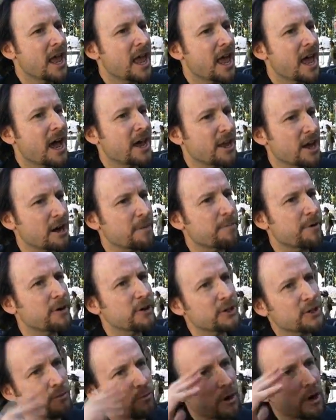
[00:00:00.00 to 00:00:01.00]
A young
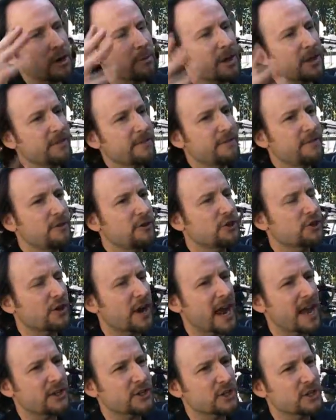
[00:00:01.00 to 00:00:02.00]
person worried about the future
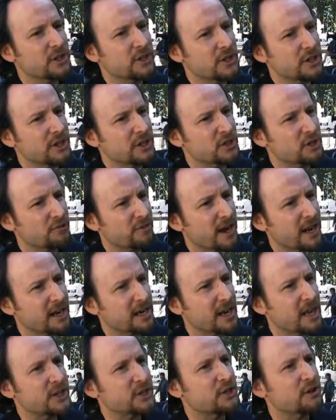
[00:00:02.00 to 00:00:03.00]
has to
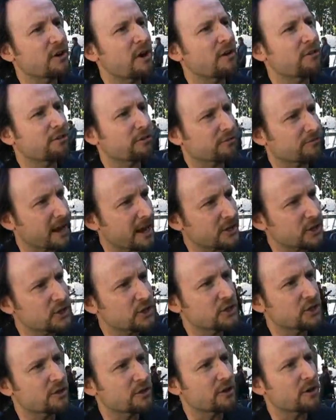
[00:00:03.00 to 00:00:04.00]
recognize there are
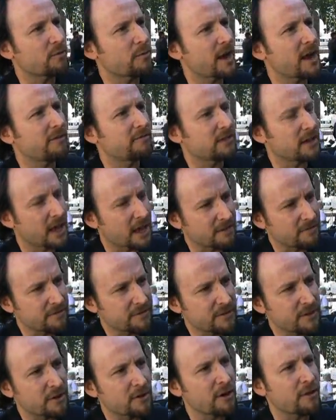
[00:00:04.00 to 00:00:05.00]
threats to their way of
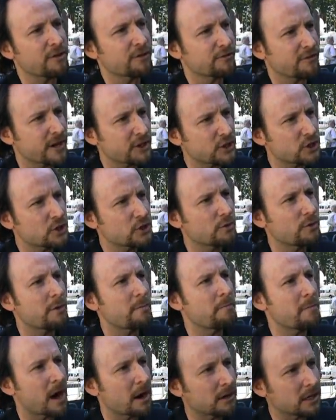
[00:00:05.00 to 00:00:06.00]
life. There are threats to
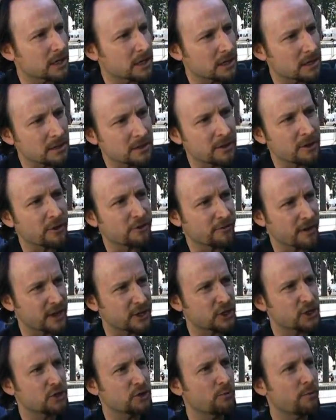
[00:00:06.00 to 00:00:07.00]
America. There are
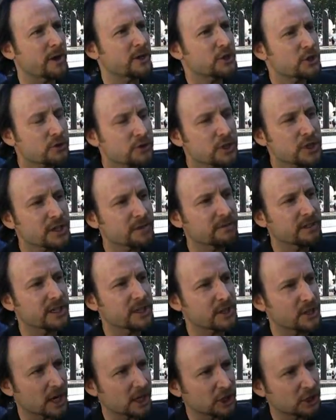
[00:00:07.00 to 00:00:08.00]
threats to Western
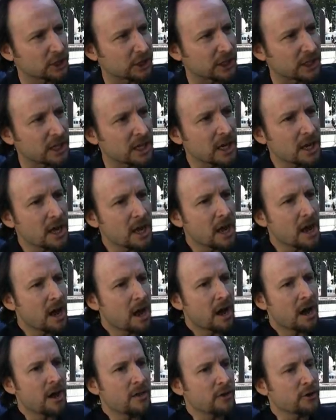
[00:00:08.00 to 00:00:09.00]
civilization.
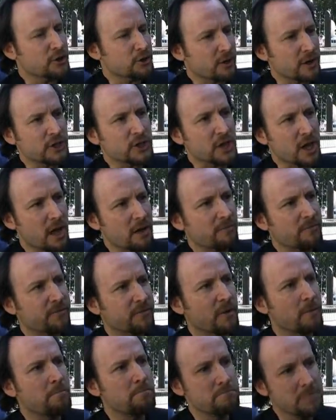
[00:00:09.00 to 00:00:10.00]
And those threats come
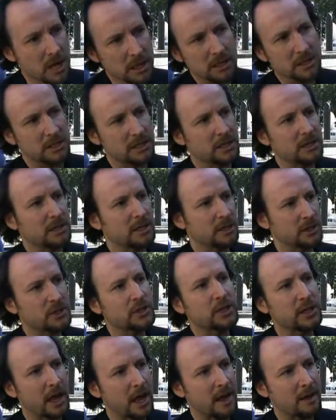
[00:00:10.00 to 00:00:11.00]
from militant
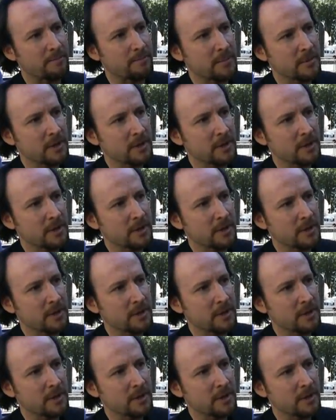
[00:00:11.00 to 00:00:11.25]
Islam.